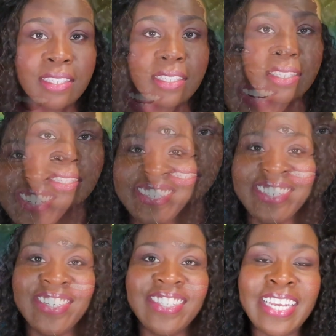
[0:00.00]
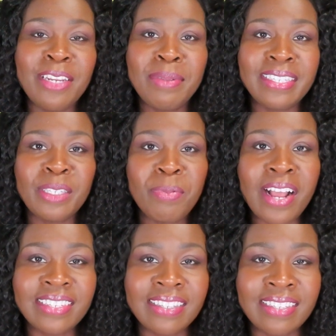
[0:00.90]
Are your interior design business
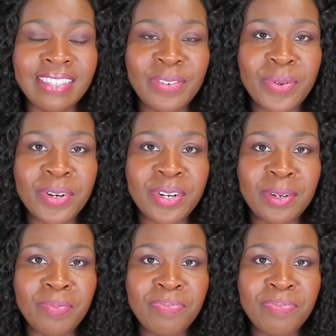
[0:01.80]
processes in order?